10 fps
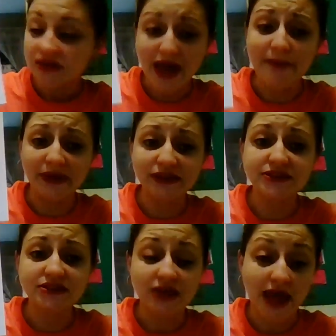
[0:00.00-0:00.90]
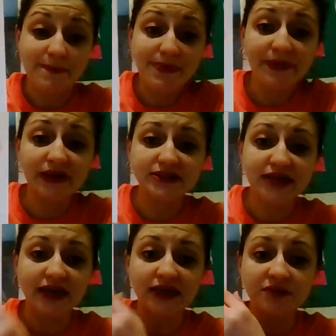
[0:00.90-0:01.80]
That means happy pig
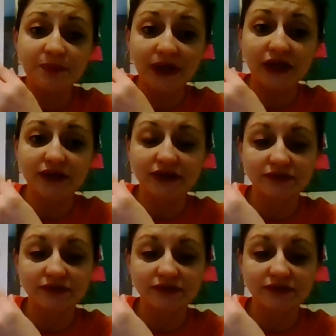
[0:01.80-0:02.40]
day in pig.